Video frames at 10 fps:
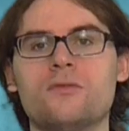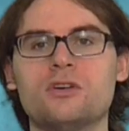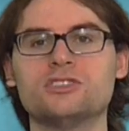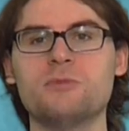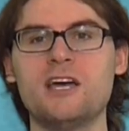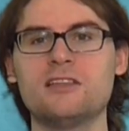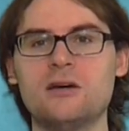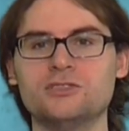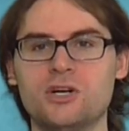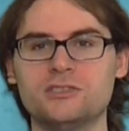Over on
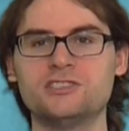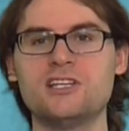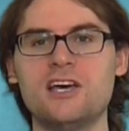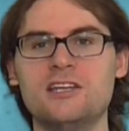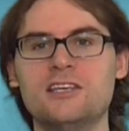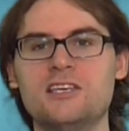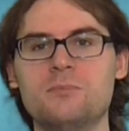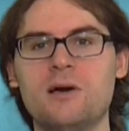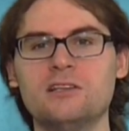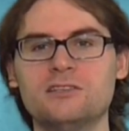SmackDown, John Cena and
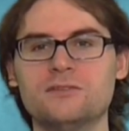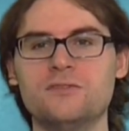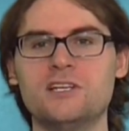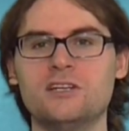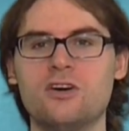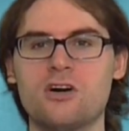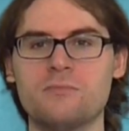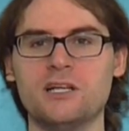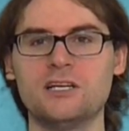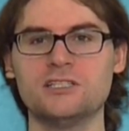Nikki Bella defeated
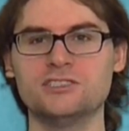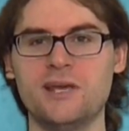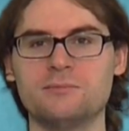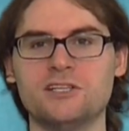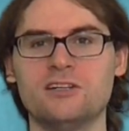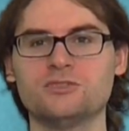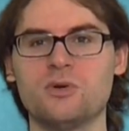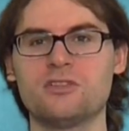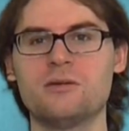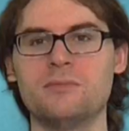Carmella and James
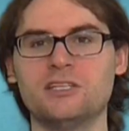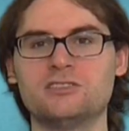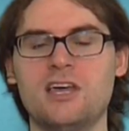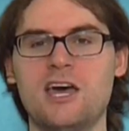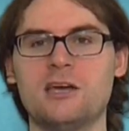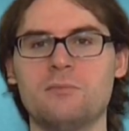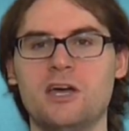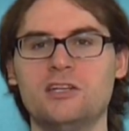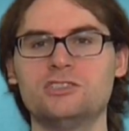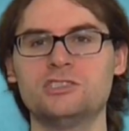Ellsworth in a mixed tag
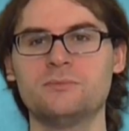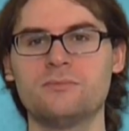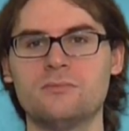match.